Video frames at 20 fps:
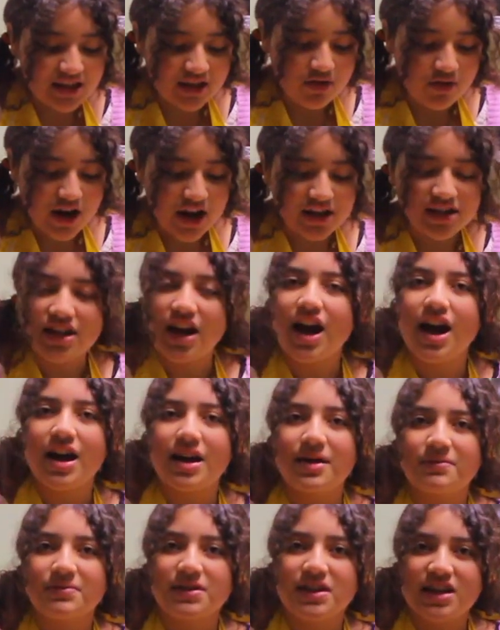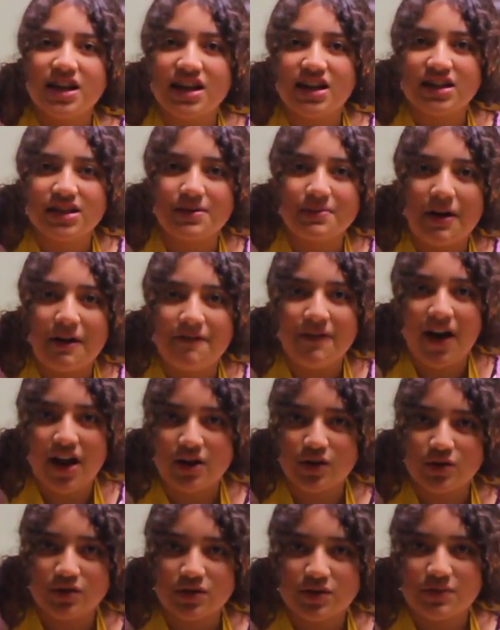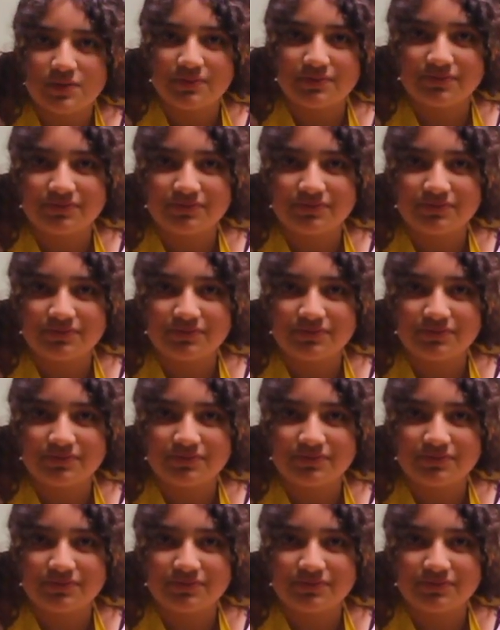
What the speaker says: the great time to get into my finals.